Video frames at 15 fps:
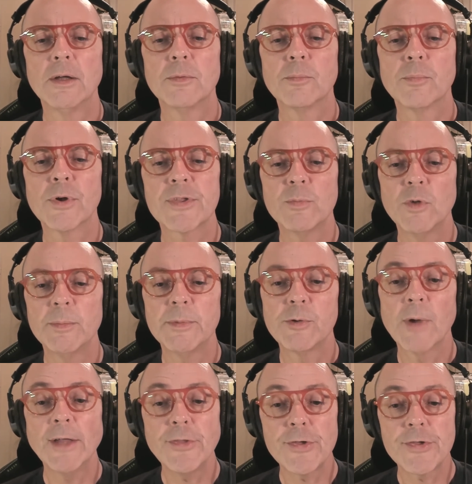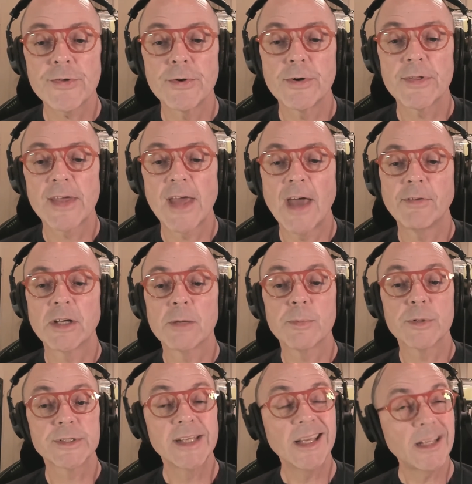Prism will be registered as having a
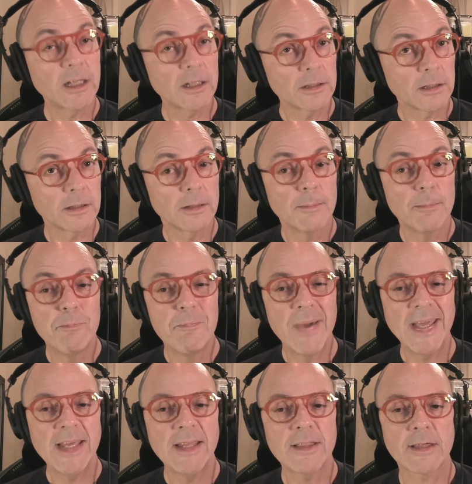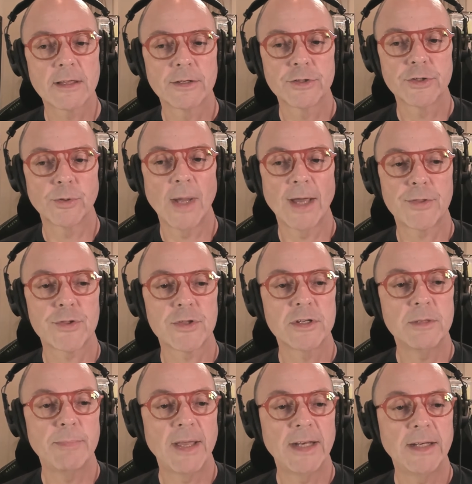particular base direction
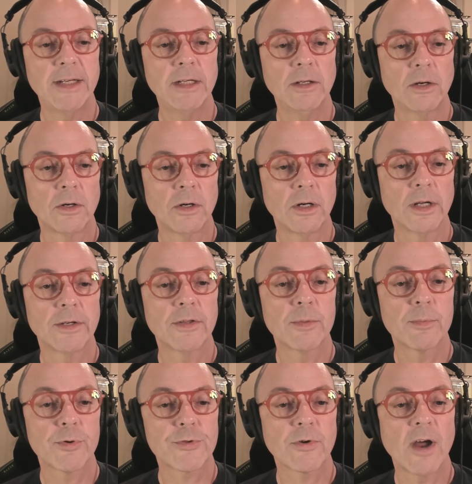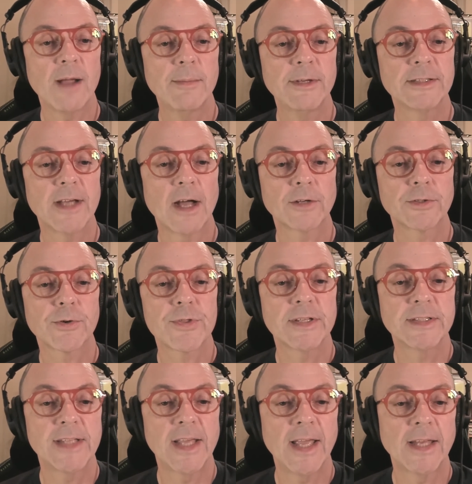depending on the prescribing doctor's
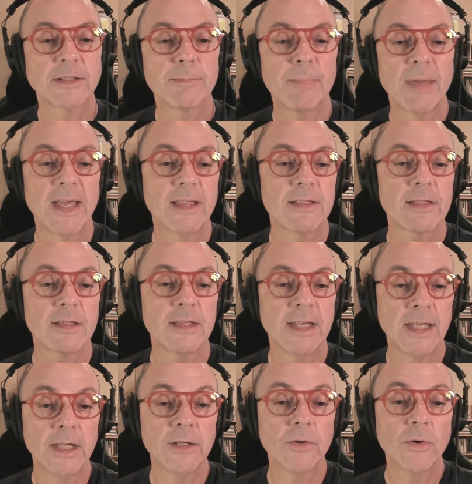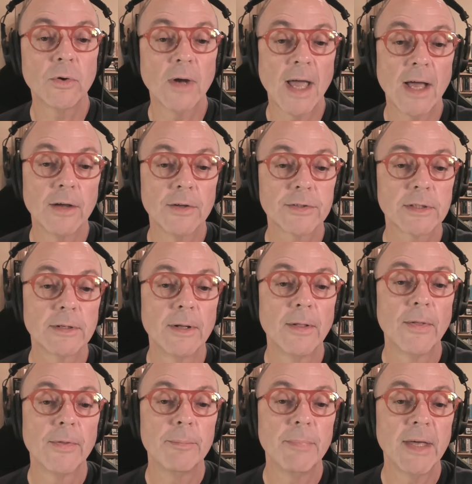intent, base in or out,
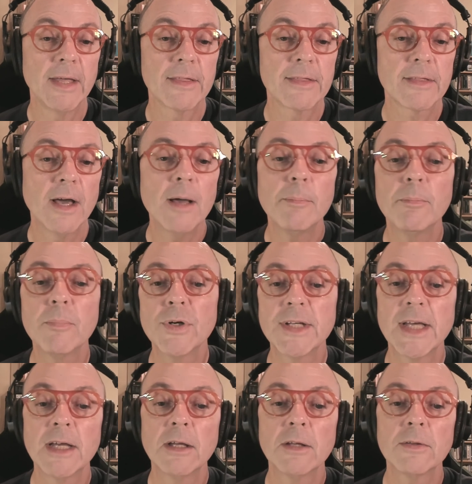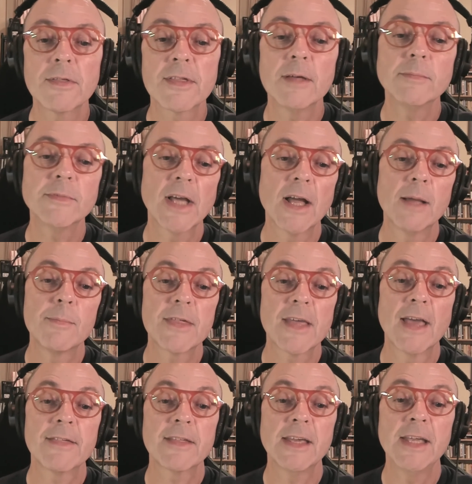base up or down, sometimes
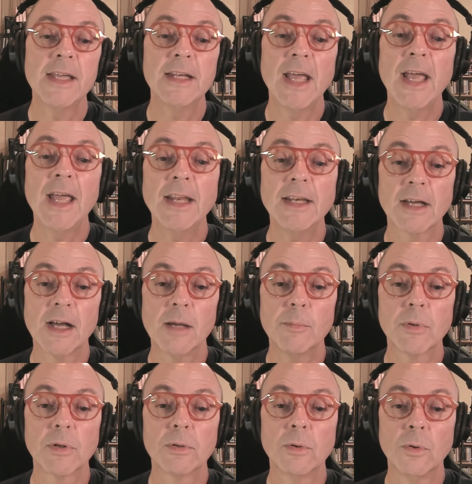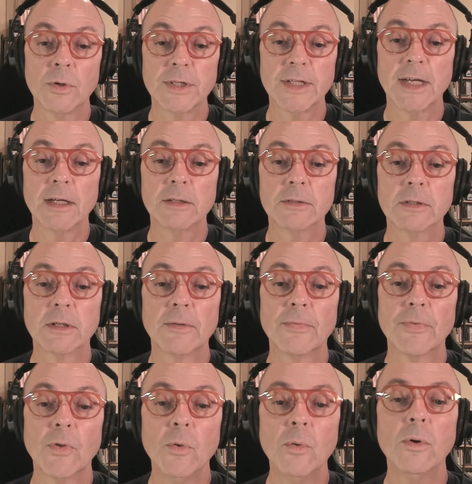as in and up or down,
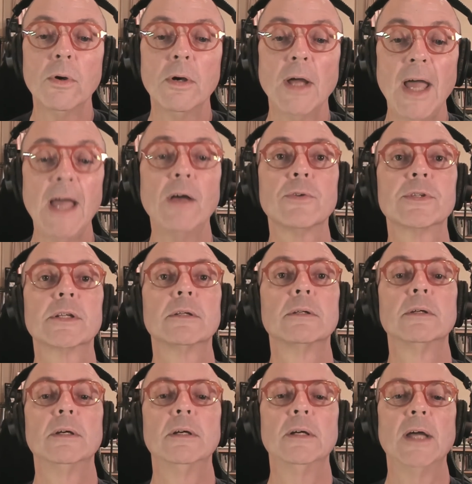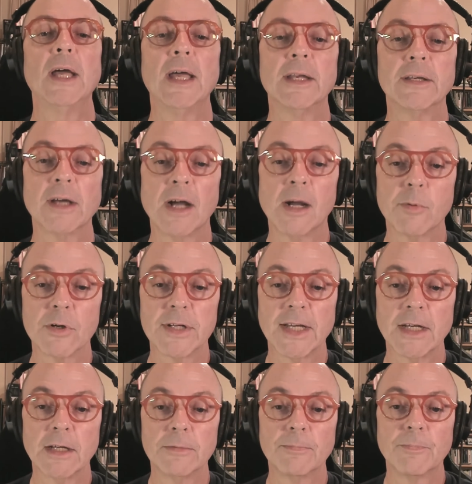or out and up or
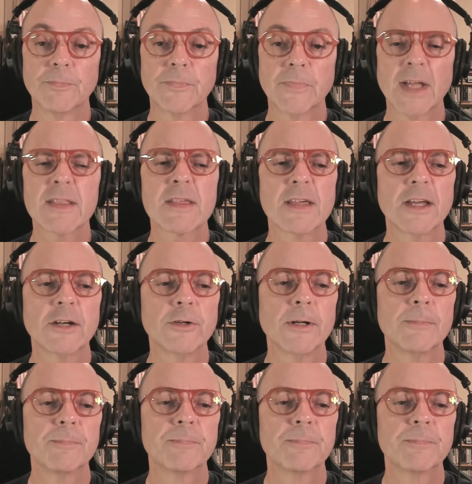down, etc.